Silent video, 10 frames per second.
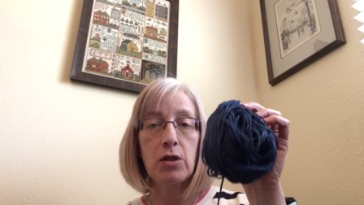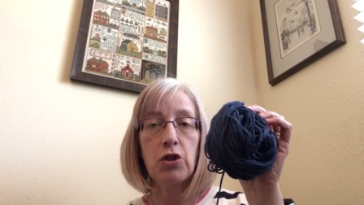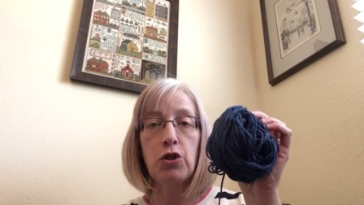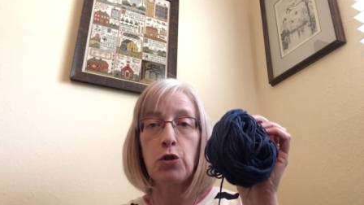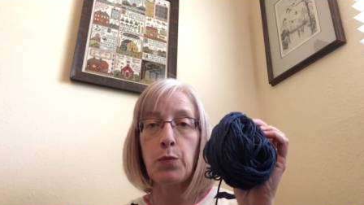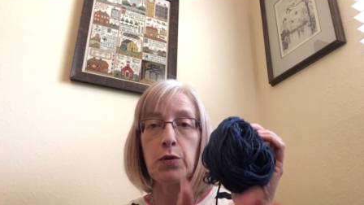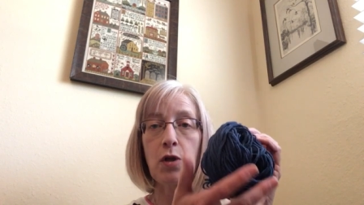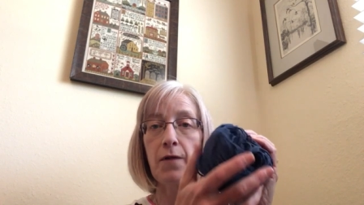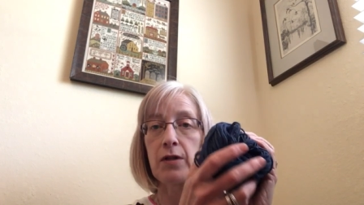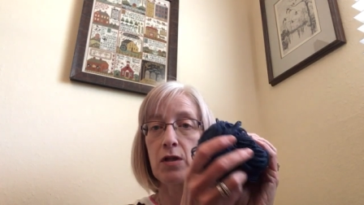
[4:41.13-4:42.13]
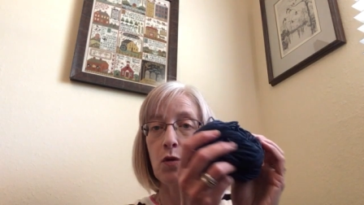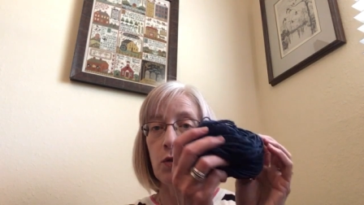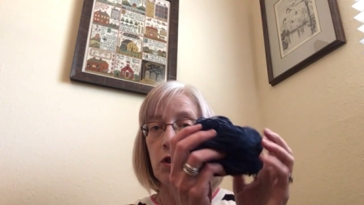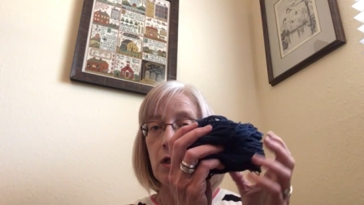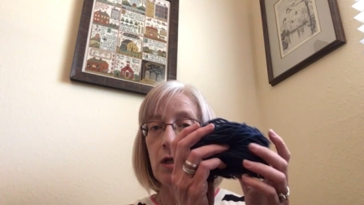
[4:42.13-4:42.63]
Super soft and
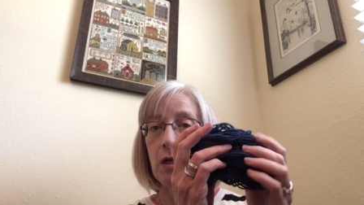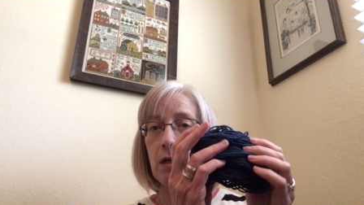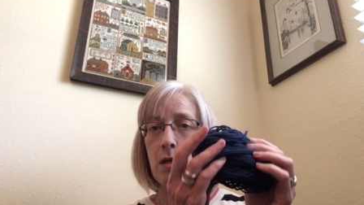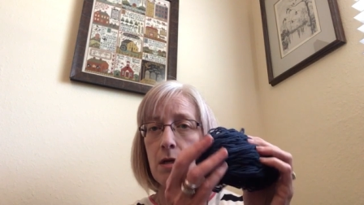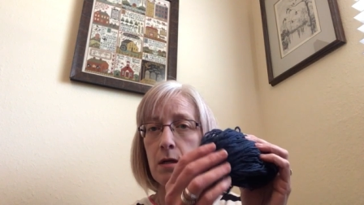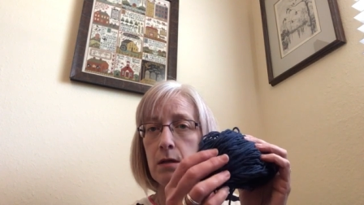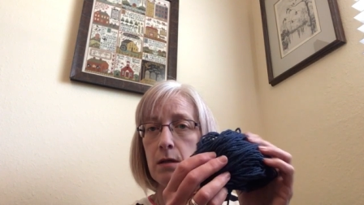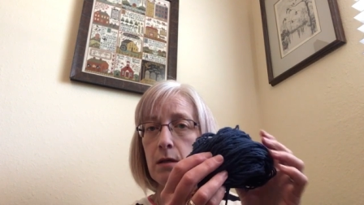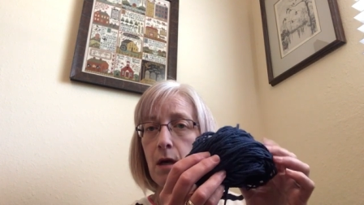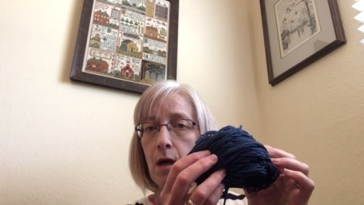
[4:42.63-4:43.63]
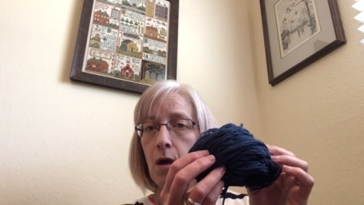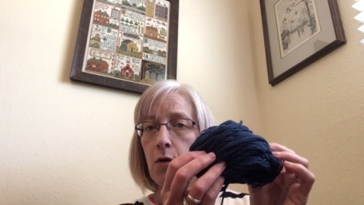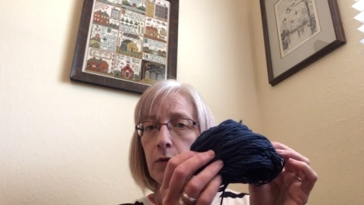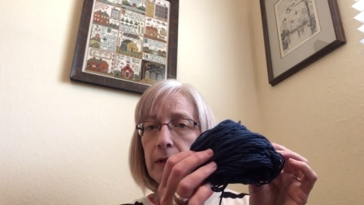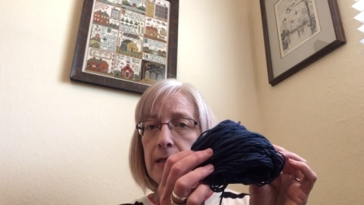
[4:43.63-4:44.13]
squishy in this
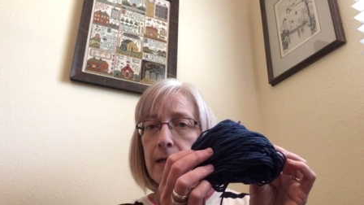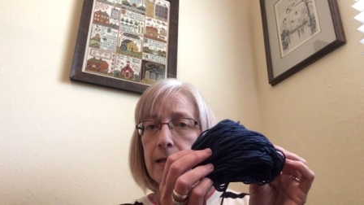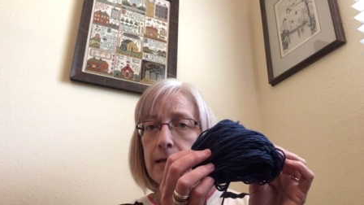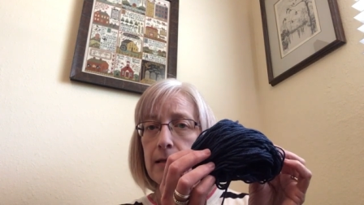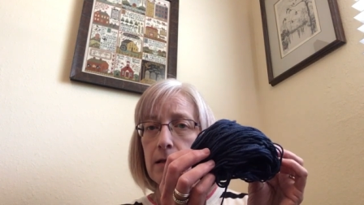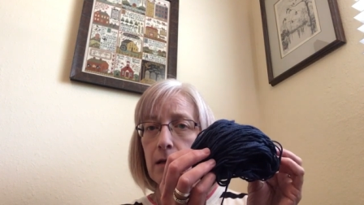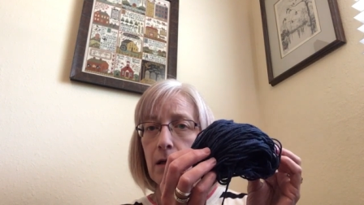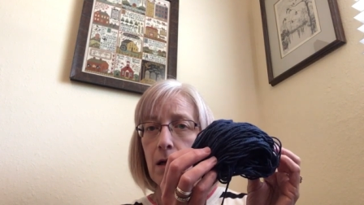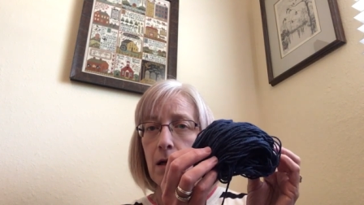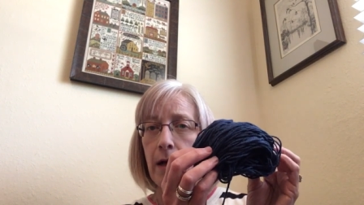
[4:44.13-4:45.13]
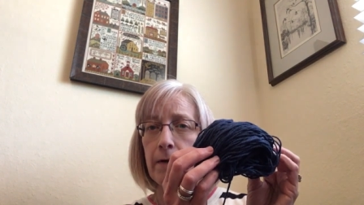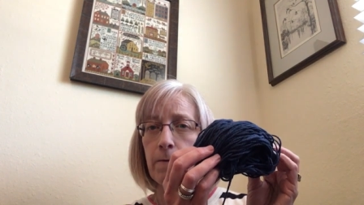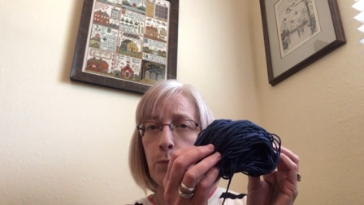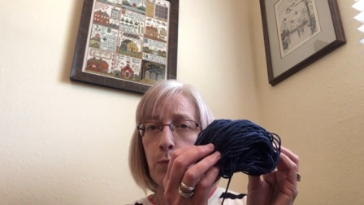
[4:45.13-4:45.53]
really nice kind of